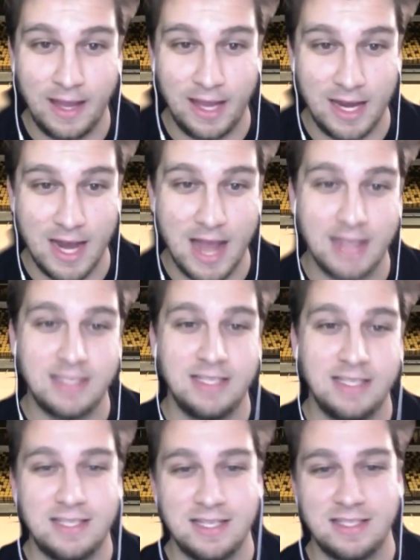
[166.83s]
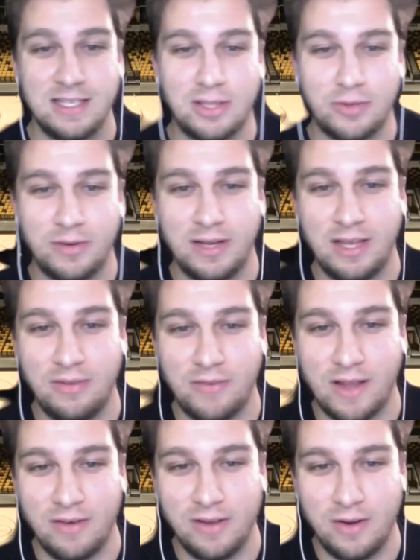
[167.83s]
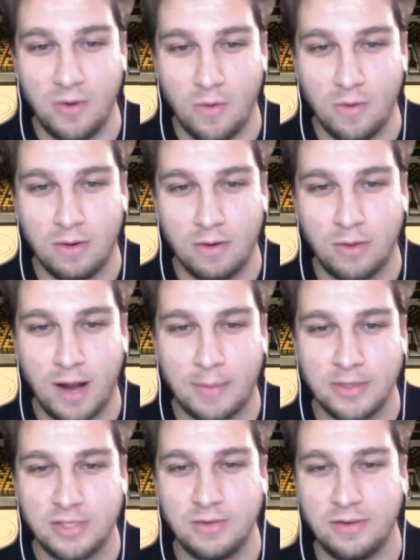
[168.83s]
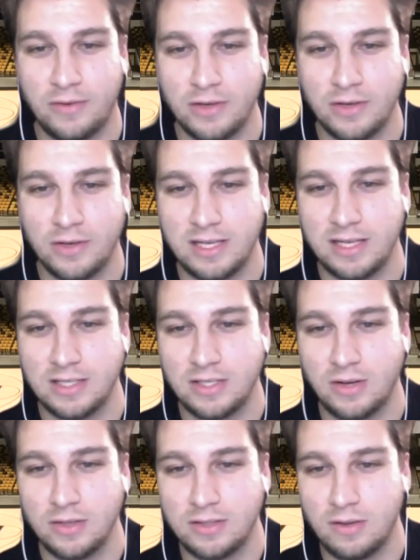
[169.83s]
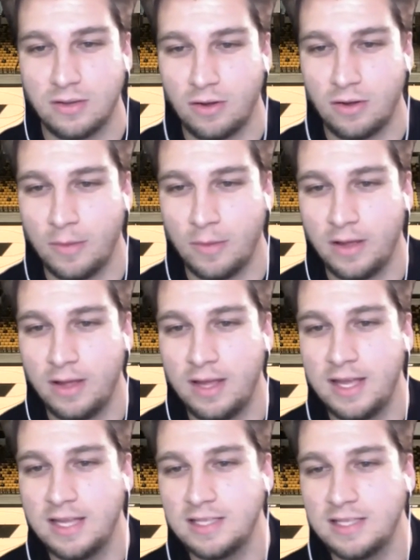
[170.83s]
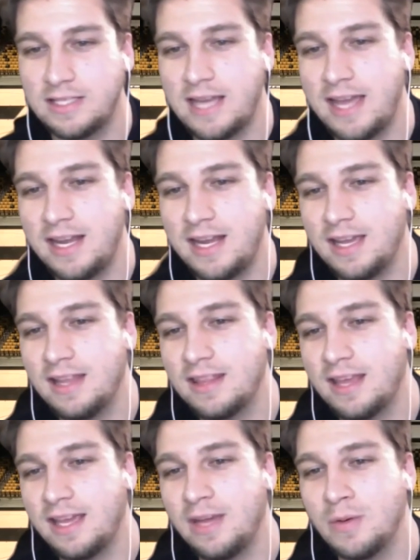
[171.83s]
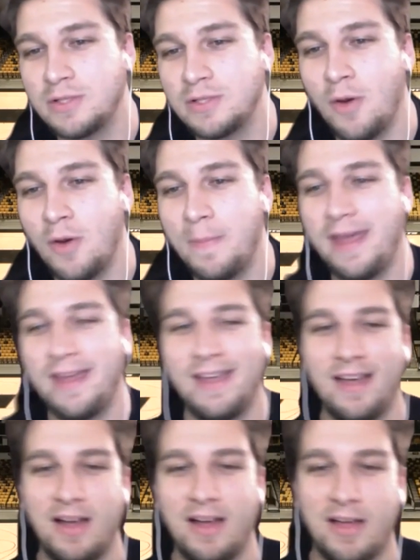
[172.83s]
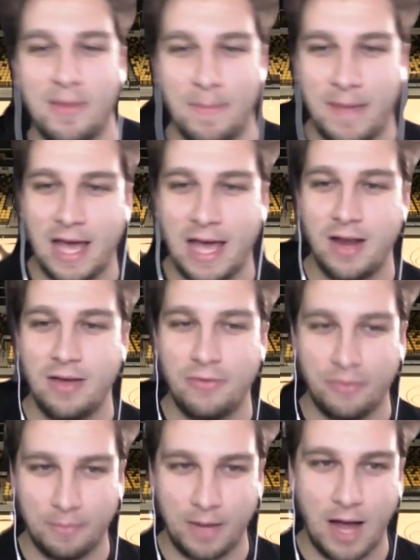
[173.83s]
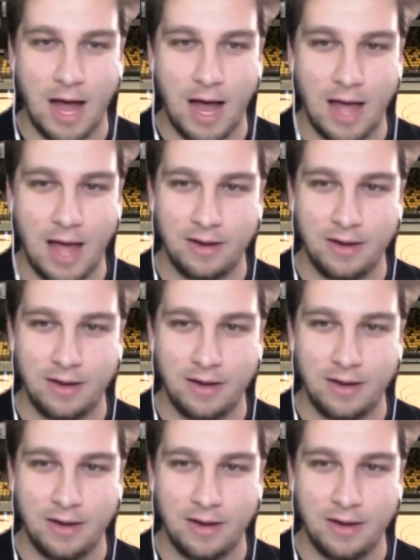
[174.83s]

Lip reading: In 1963, he founded Oral Roberts University in Tulsa, Oklahoma, stating that he was obeying a command from God.